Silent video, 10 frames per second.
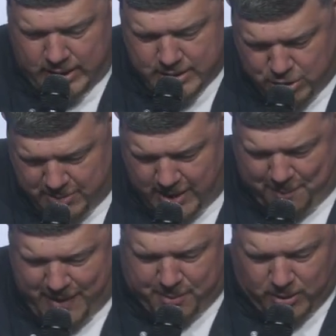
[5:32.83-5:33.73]
Too many
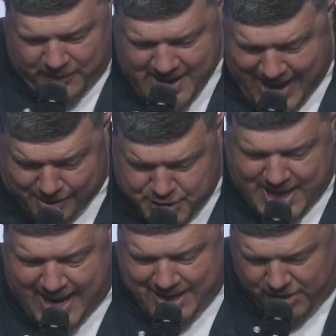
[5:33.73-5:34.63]
people on the
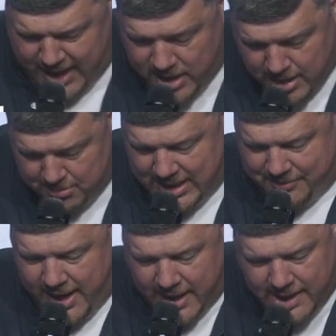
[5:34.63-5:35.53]
outside of kingdom
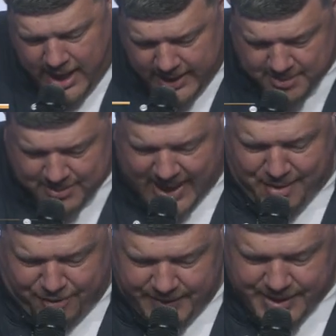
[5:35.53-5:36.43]
living and kingdom
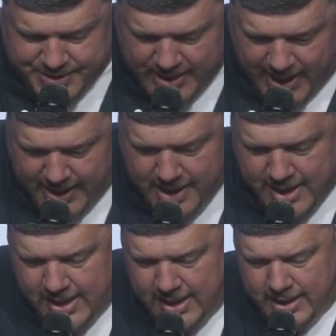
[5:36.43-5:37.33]
life in this day.
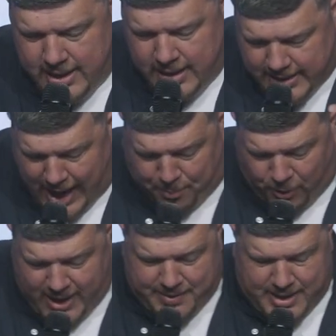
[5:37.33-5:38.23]
And I
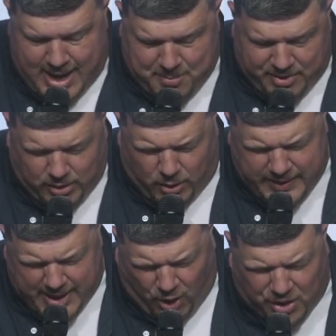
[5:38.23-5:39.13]
pray in the name of the Lord
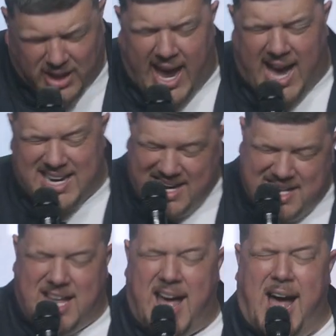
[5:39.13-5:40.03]
that online and
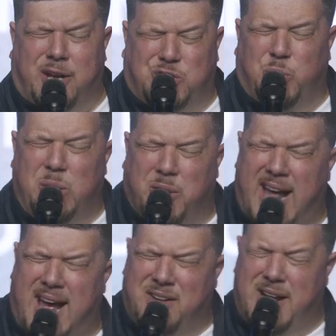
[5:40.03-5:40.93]
in the house we would
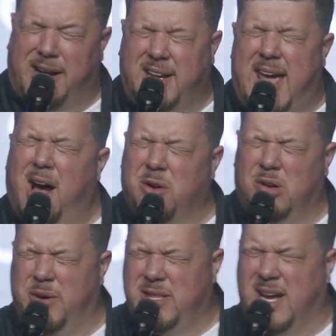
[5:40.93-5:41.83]
have an encounter
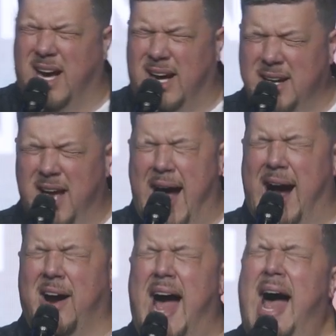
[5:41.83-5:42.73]
with God.
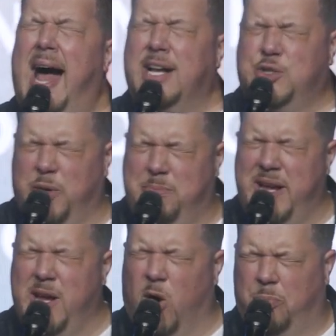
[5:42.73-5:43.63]
Our eyes would
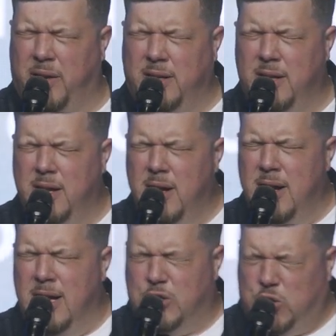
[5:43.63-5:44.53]
be open.
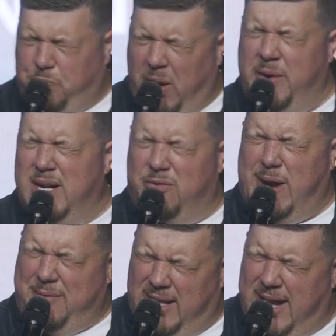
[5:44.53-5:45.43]
Spirit of
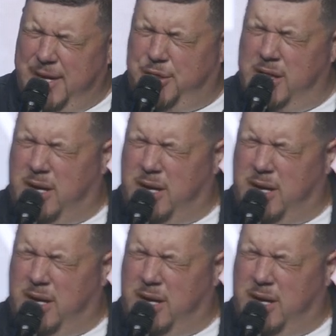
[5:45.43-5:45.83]
revelation,